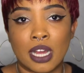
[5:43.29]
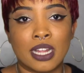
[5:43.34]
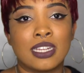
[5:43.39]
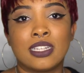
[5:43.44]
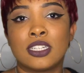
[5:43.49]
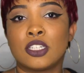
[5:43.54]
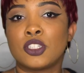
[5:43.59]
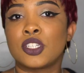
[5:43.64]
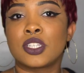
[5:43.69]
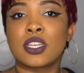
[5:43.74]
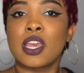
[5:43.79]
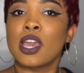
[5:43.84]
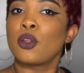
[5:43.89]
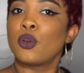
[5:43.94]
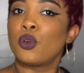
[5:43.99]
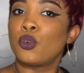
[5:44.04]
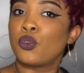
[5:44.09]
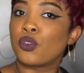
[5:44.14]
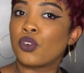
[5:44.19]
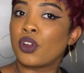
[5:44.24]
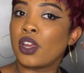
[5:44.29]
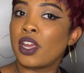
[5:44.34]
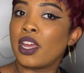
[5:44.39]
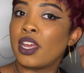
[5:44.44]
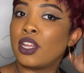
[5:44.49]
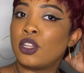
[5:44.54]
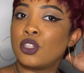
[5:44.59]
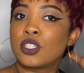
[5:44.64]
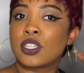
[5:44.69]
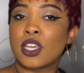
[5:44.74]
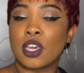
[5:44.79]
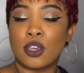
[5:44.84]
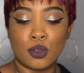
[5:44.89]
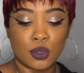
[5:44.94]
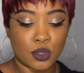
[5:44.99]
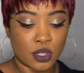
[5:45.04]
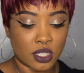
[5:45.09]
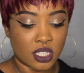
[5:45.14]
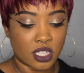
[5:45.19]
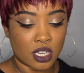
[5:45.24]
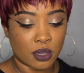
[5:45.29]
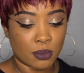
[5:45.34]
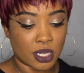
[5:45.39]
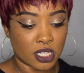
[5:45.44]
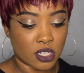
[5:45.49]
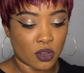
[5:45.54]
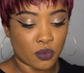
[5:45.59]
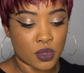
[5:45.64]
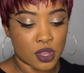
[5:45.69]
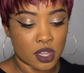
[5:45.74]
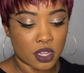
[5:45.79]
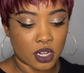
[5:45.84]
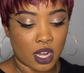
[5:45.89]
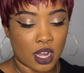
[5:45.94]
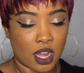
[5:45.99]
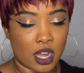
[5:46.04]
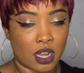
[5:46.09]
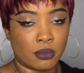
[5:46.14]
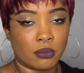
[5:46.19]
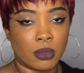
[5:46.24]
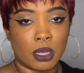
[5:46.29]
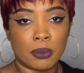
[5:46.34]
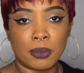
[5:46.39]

I need to just get over it and just get used to seeing myself with it on.